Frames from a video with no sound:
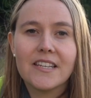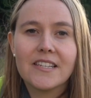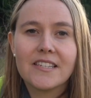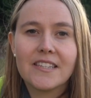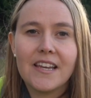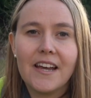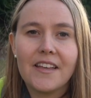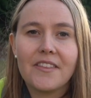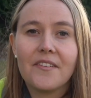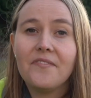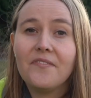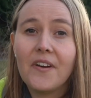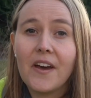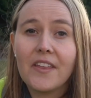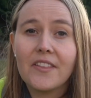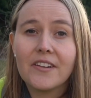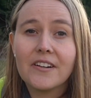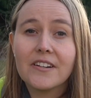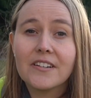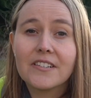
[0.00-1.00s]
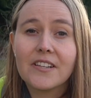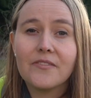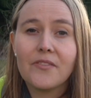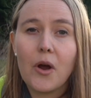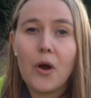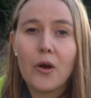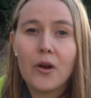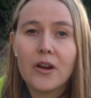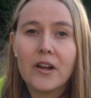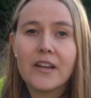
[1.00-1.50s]
is that the feathers
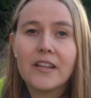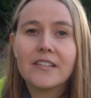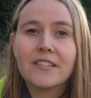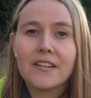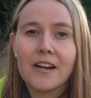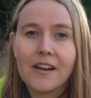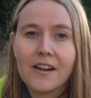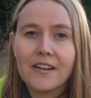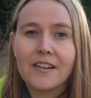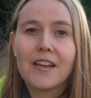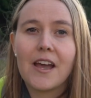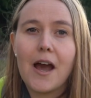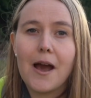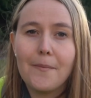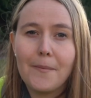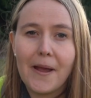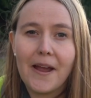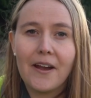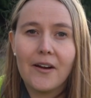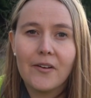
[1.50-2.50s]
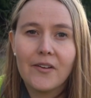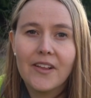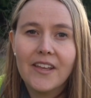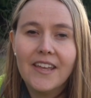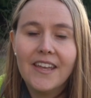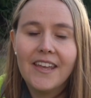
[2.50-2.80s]
have already started to come out.